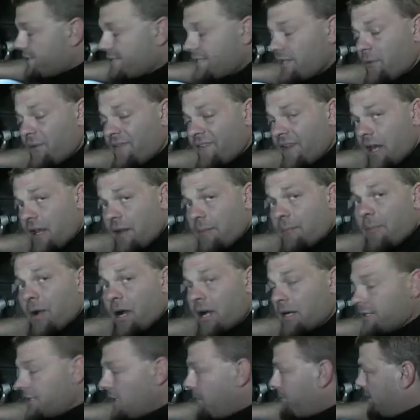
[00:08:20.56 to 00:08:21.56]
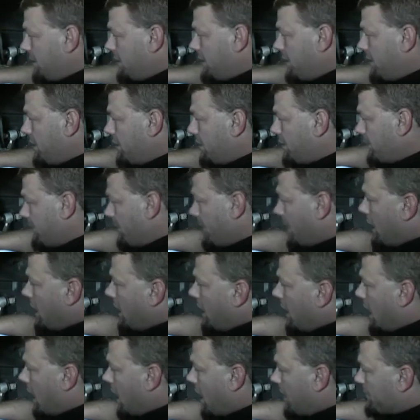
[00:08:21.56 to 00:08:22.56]
see we've got it mocked up in here.
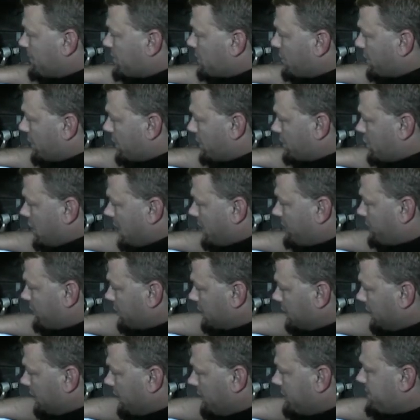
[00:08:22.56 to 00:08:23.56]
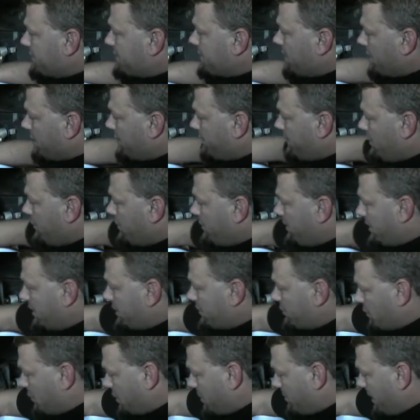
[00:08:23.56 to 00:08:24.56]
So we're going to check for clearances on a few
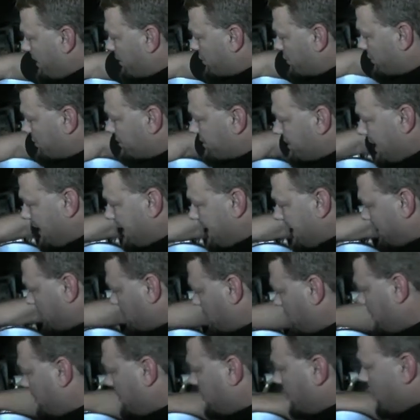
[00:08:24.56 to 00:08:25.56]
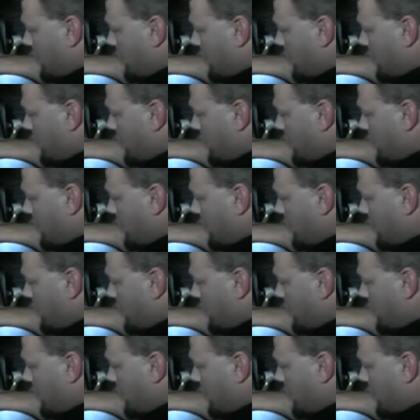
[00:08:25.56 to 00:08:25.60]
things. We want to make sure it's not actually